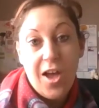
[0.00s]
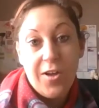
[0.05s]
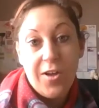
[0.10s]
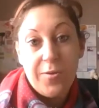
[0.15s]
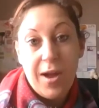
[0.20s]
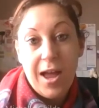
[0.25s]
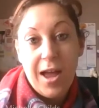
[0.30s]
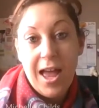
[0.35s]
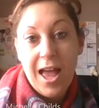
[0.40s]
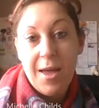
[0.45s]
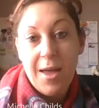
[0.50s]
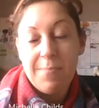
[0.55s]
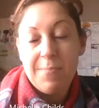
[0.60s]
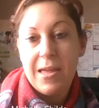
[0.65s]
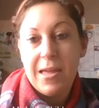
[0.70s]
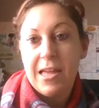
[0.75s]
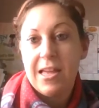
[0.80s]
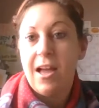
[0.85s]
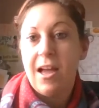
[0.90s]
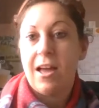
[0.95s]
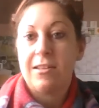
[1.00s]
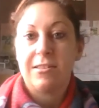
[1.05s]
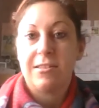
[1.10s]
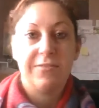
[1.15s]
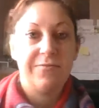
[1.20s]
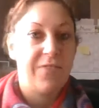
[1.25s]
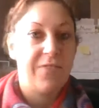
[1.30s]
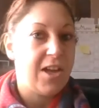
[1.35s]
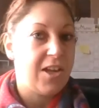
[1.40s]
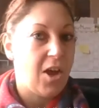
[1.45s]

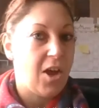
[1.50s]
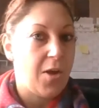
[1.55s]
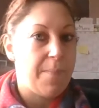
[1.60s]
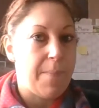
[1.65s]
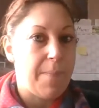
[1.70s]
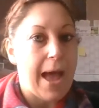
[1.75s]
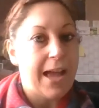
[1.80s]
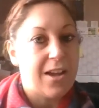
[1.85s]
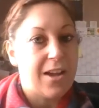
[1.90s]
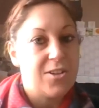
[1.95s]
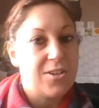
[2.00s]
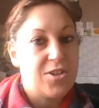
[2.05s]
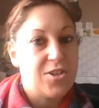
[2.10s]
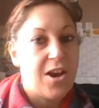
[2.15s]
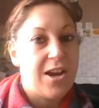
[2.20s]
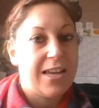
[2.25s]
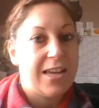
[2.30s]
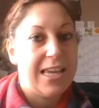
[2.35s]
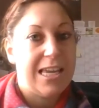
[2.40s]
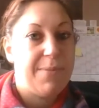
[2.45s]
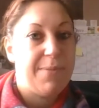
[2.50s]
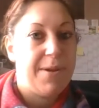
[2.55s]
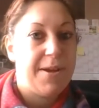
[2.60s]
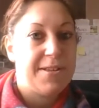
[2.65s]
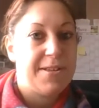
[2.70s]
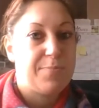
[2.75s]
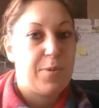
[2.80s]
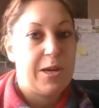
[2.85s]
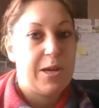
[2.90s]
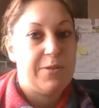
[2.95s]
if I go back, I'll try and keep it
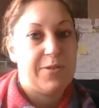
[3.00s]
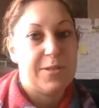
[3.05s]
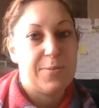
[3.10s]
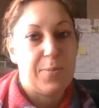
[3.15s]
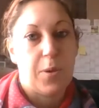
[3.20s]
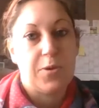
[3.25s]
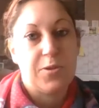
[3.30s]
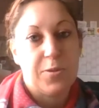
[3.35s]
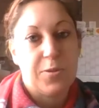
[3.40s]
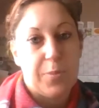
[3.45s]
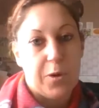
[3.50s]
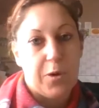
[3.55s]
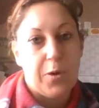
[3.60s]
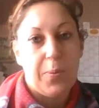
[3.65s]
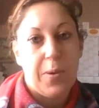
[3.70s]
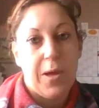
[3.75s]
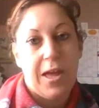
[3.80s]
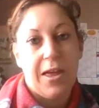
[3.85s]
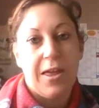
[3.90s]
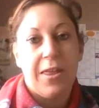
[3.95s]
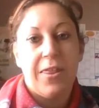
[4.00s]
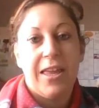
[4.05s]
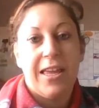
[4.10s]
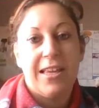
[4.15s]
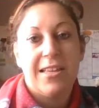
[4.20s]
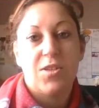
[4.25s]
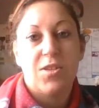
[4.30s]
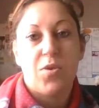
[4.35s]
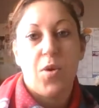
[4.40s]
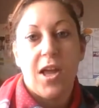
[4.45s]
as brief as possible, but I
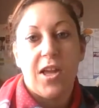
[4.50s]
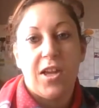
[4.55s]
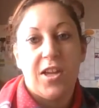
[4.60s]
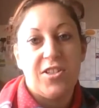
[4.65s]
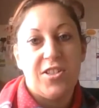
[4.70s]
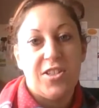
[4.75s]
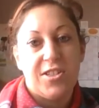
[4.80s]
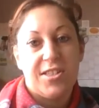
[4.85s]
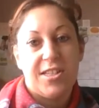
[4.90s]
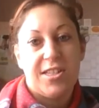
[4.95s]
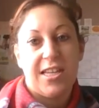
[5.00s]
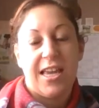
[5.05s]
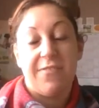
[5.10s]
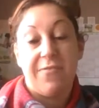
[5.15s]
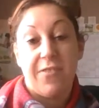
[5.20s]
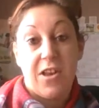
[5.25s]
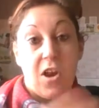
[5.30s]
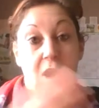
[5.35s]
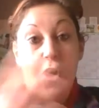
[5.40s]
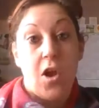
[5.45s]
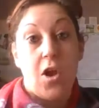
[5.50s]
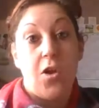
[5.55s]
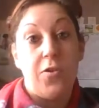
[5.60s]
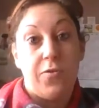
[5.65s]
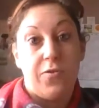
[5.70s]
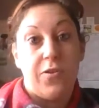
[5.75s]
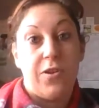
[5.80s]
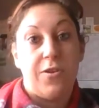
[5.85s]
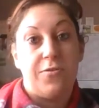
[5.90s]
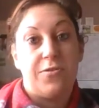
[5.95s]
think it's quite good just to give an
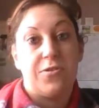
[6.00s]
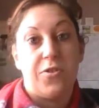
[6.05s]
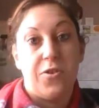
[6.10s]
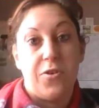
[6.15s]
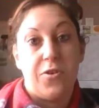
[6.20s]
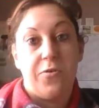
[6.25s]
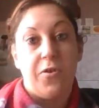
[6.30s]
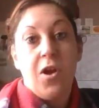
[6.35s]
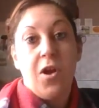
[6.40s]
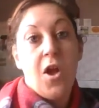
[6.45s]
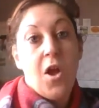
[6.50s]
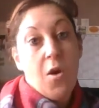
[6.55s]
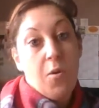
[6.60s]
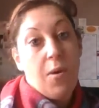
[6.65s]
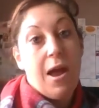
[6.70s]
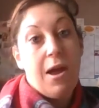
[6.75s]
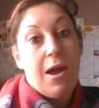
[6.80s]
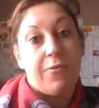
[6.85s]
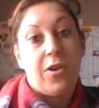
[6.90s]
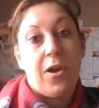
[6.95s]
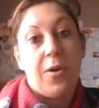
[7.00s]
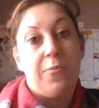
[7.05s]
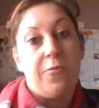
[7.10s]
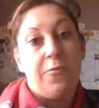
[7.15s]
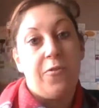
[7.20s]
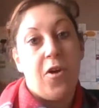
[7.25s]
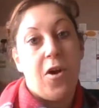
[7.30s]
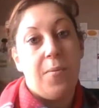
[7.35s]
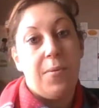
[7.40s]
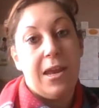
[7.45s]
overview of sort of where I've come
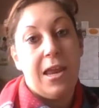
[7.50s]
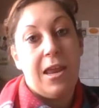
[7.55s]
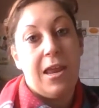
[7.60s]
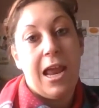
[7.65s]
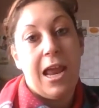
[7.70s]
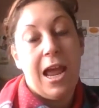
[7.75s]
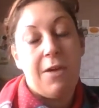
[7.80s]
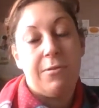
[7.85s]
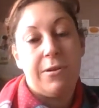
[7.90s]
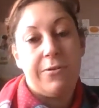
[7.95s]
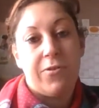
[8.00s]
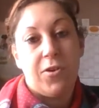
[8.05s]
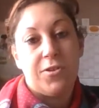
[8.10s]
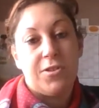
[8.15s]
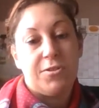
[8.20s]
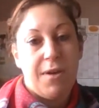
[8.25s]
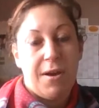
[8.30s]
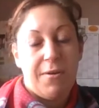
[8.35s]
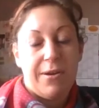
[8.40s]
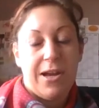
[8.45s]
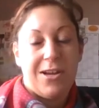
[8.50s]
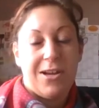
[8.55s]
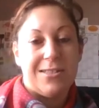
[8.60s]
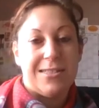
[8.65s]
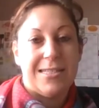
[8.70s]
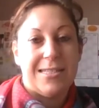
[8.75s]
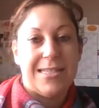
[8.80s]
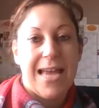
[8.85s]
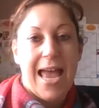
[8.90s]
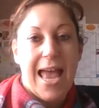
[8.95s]
from and how we've got to where we are
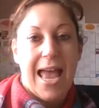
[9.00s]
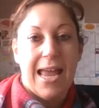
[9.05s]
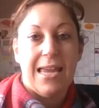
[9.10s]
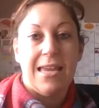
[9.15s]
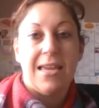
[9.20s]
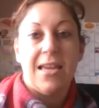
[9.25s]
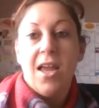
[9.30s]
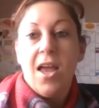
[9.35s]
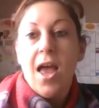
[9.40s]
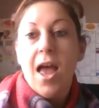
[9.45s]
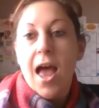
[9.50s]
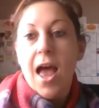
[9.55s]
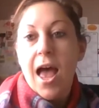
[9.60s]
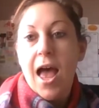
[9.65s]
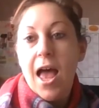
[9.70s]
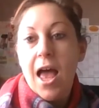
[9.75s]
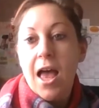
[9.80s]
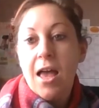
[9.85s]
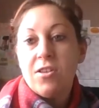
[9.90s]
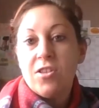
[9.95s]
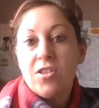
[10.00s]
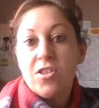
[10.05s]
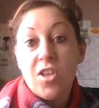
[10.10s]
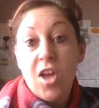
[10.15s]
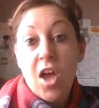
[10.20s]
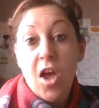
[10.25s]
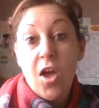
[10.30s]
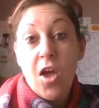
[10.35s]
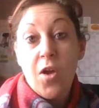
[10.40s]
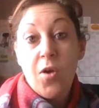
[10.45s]
today.
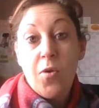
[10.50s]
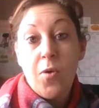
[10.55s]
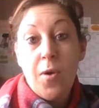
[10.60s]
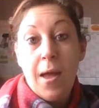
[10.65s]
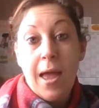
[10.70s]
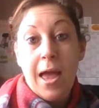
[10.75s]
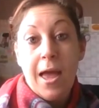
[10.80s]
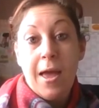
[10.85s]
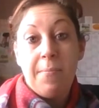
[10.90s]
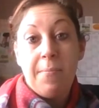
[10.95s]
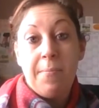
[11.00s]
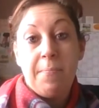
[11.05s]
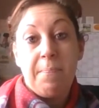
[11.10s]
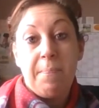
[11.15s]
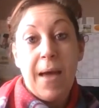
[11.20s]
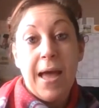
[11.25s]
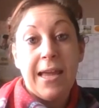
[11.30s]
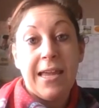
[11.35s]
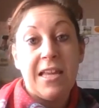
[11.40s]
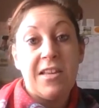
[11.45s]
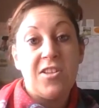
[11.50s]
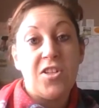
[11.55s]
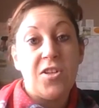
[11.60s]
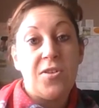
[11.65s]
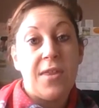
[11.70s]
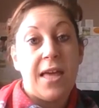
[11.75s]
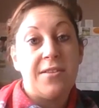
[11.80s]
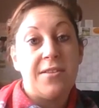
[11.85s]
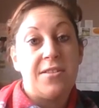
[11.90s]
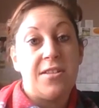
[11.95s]
So back in
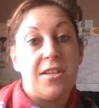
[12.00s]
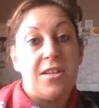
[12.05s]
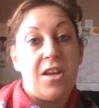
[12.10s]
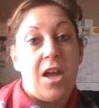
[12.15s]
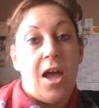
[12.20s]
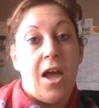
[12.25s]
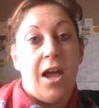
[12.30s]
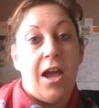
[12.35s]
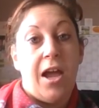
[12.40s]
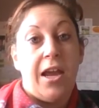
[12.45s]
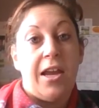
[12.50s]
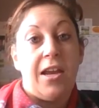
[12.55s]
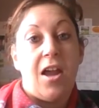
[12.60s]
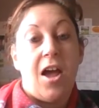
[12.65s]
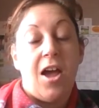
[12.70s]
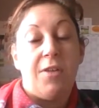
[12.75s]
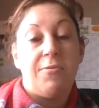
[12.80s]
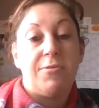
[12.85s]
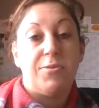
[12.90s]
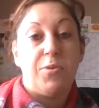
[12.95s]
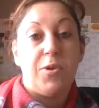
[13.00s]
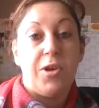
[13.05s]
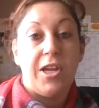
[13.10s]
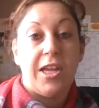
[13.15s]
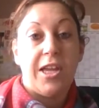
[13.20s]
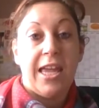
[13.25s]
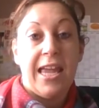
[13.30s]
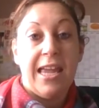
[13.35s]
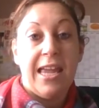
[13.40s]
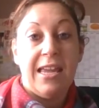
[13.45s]
2009, I was
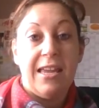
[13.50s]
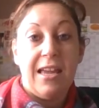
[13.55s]
working